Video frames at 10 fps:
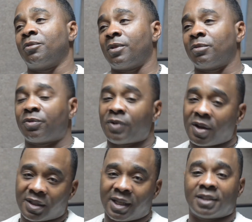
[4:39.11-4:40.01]
and from the
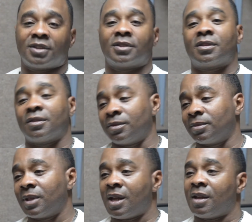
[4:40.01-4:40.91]
Funk Legends to
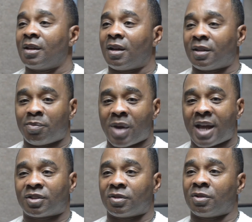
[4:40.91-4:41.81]
the
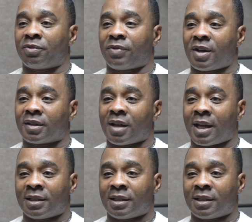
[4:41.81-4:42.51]
Masters of Funk.